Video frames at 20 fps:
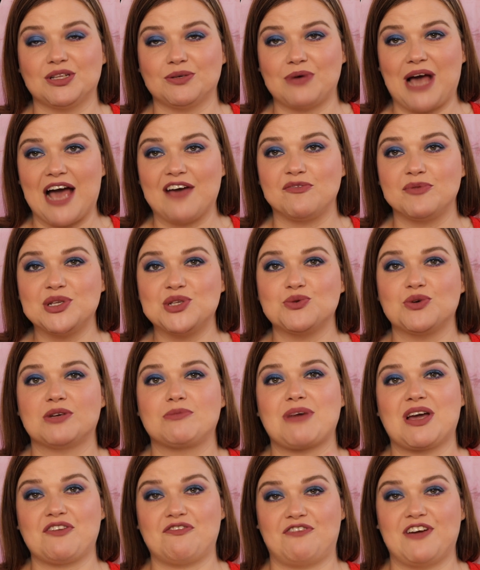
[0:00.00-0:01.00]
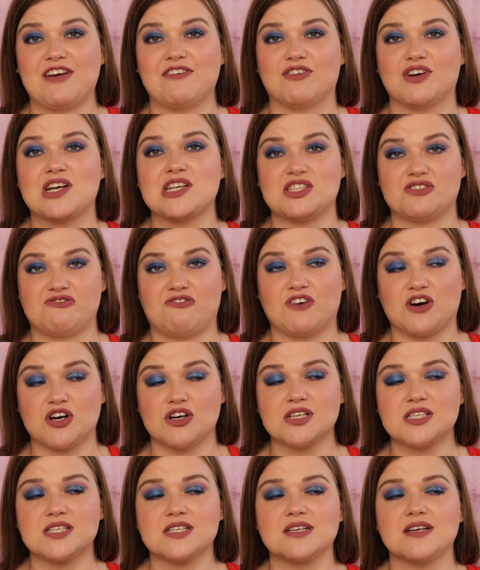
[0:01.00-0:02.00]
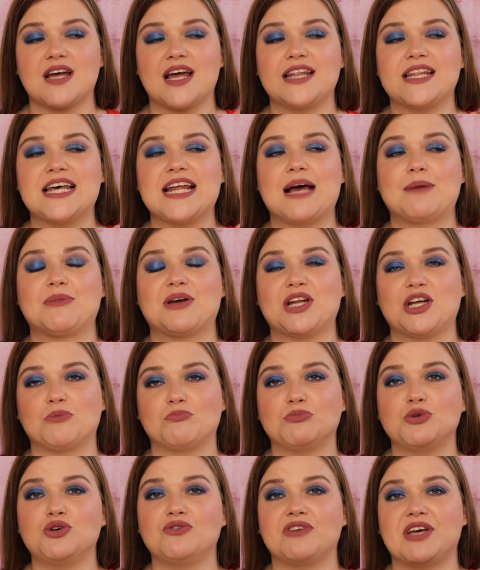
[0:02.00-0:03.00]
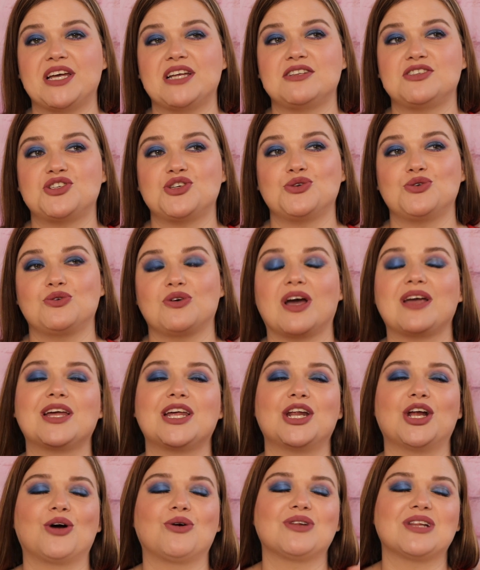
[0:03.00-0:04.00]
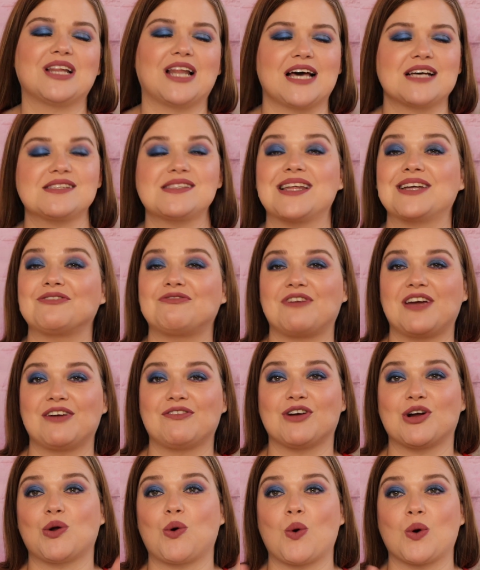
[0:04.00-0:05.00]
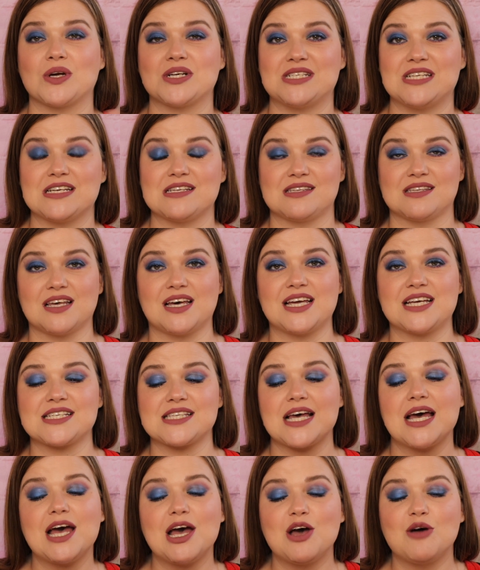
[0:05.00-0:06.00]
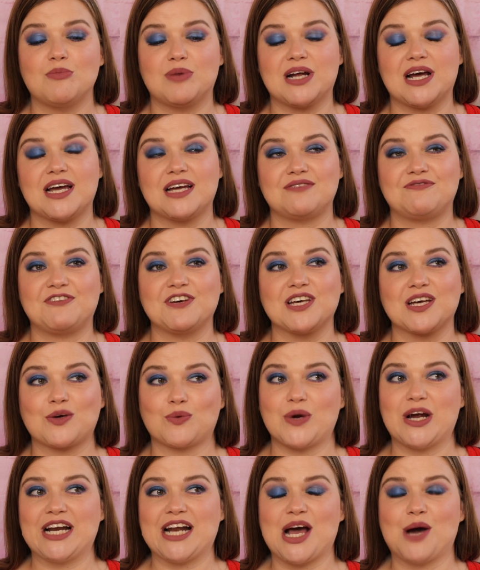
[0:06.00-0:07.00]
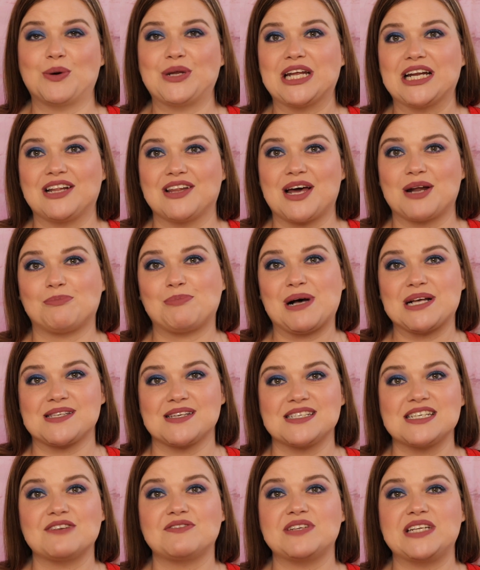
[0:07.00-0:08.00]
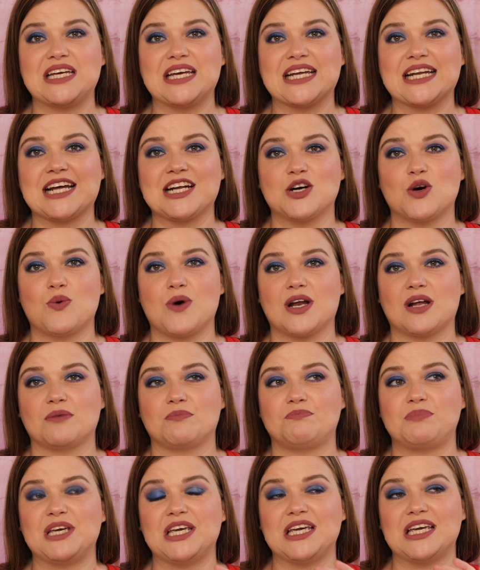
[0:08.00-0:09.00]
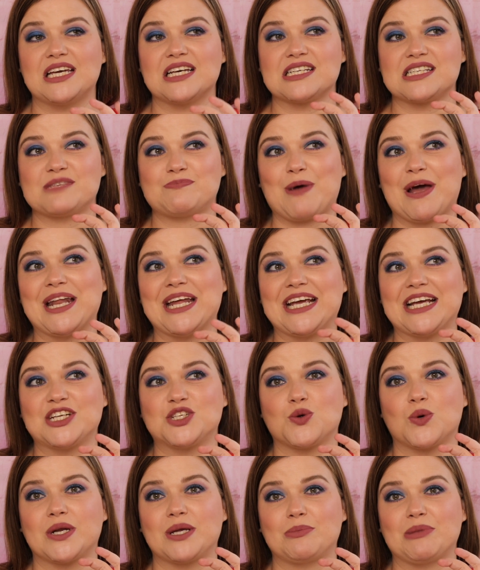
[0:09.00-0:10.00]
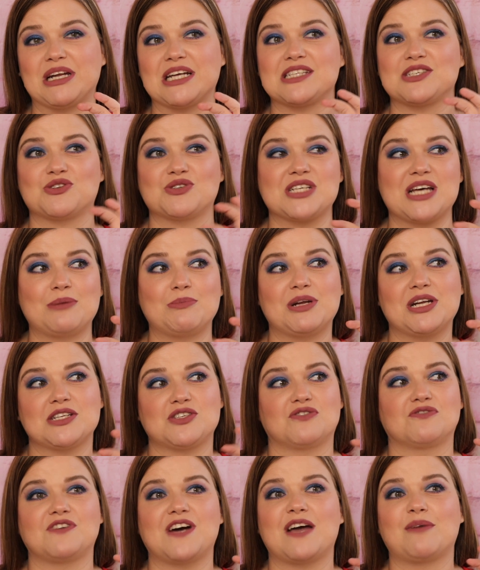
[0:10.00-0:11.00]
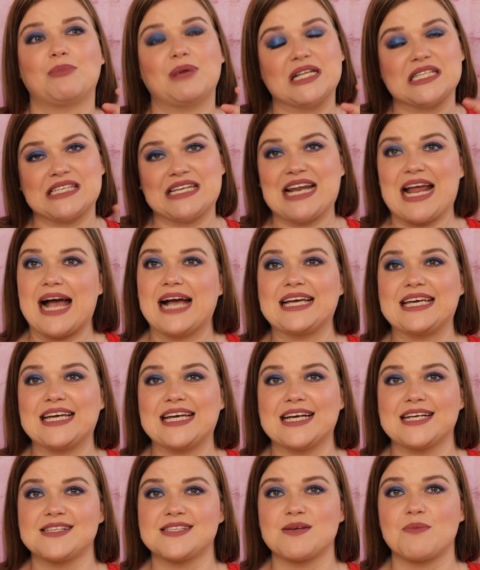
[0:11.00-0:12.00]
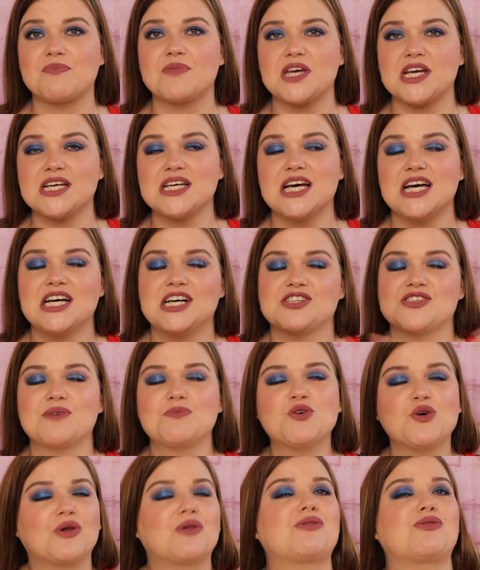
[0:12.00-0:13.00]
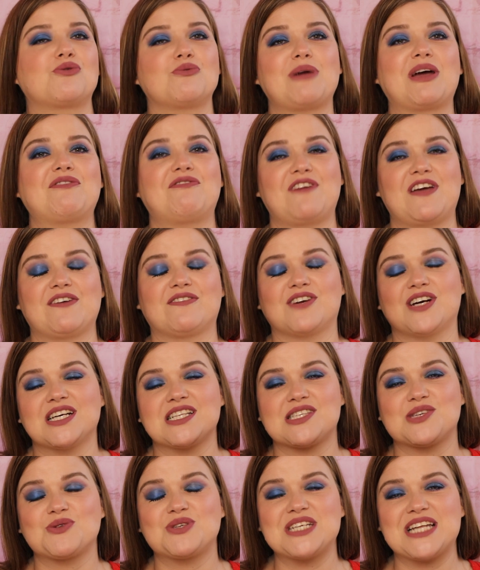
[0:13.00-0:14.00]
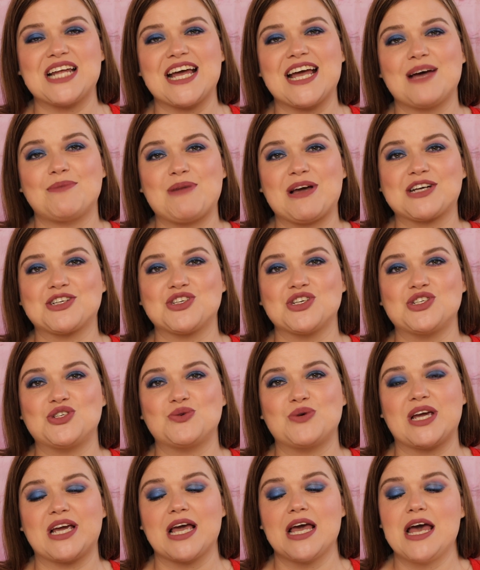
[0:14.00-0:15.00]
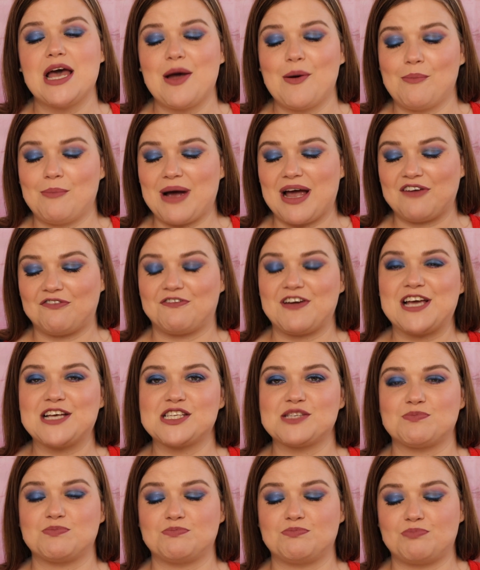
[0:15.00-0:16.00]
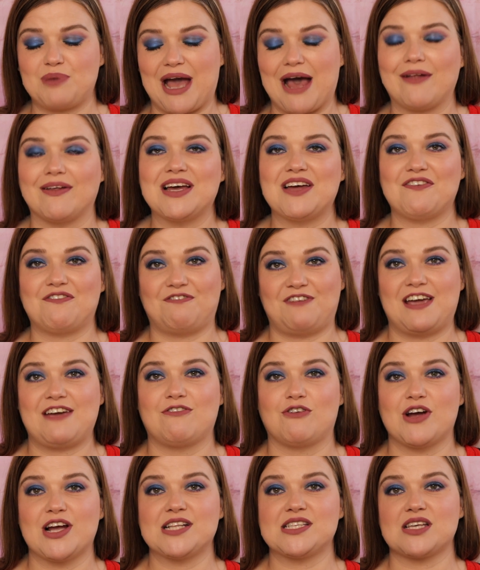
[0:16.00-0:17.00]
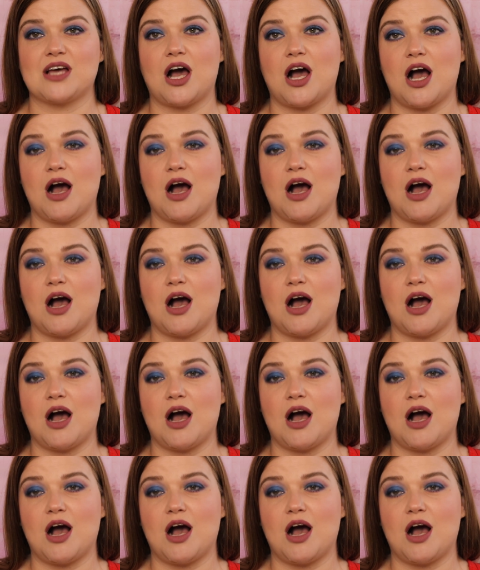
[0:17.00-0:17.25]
I've been doing my favorites first, and then I'm going to move into, less than favorite or dislikes. But I feel like right now we need a lot of positivity, and I don't want to be spending 20 minutes or 10 minutes or 5 minutes nagging on something. So I'm going through my favorites. So today I'm actually doing my face palette favorites.